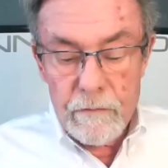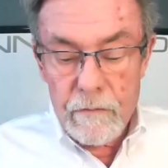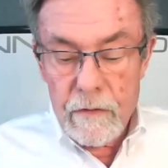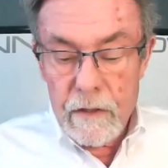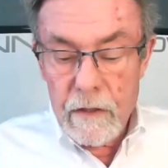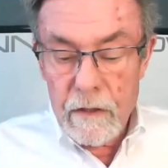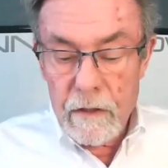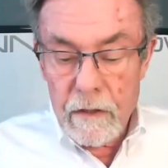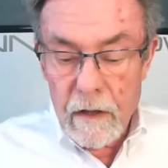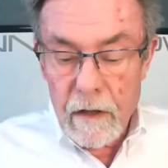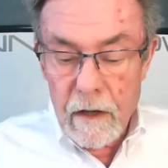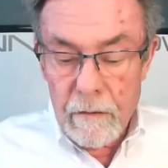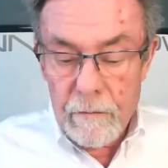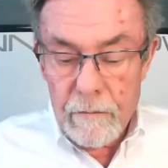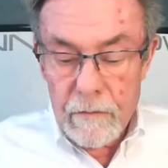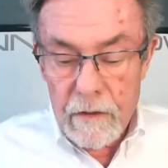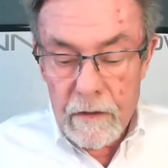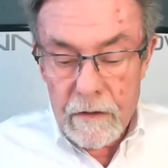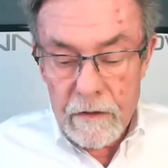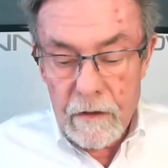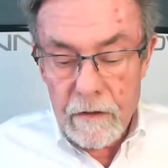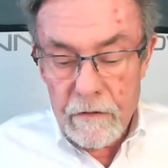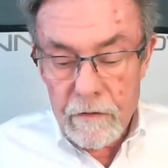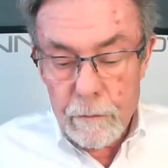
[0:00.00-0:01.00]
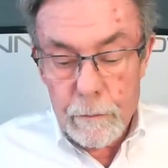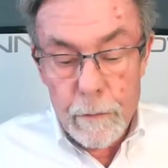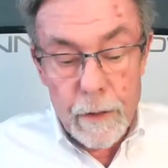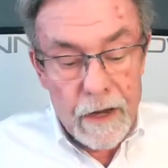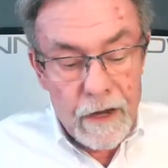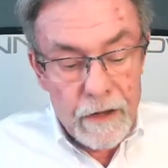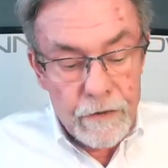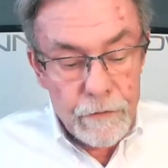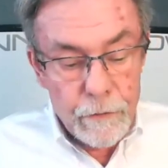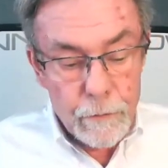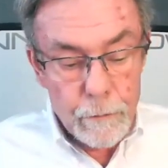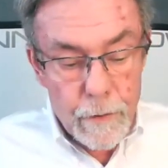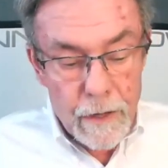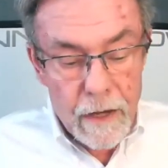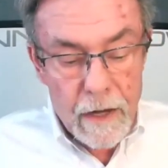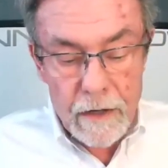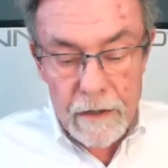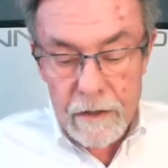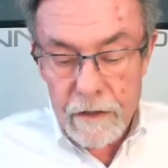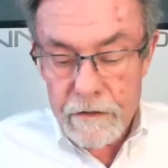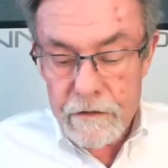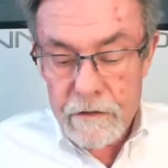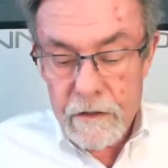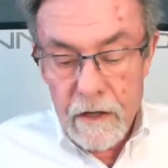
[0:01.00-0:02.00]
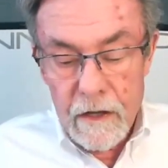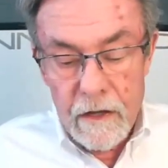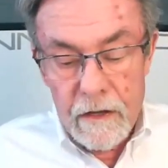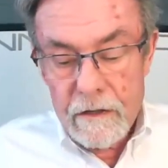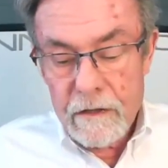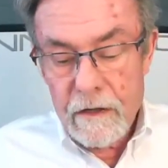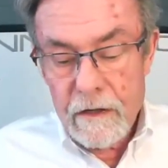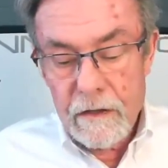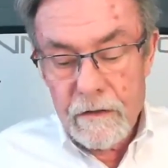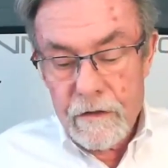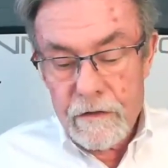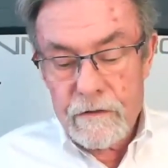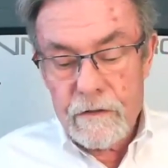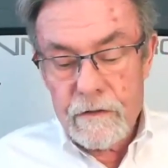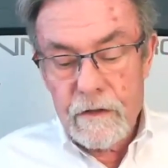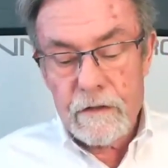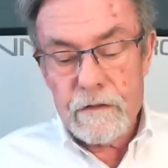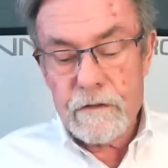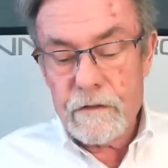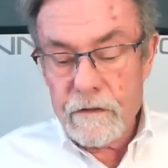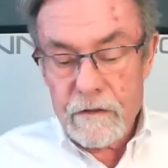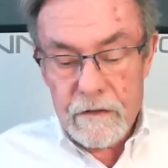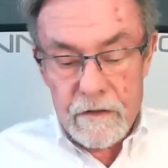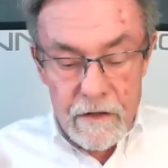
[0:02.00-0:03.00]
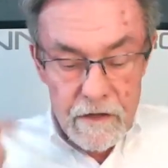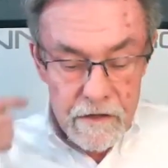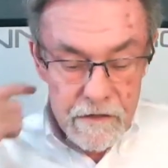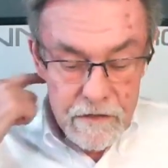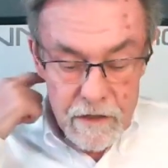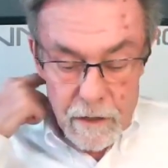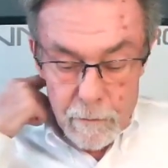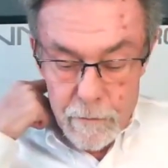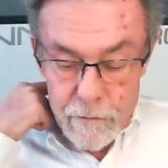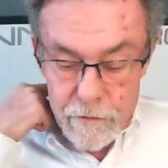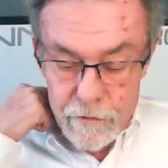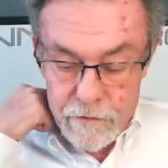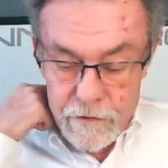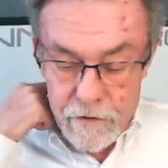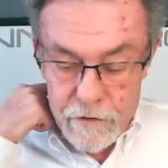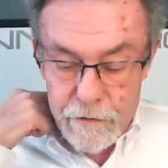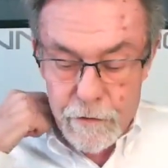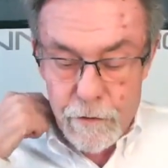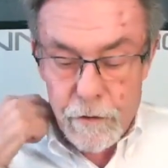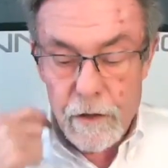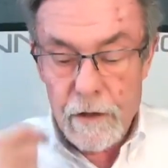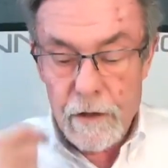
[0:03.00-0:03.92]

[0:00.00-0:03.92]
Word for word: the uh, the Panther package. Now this this these numbers are just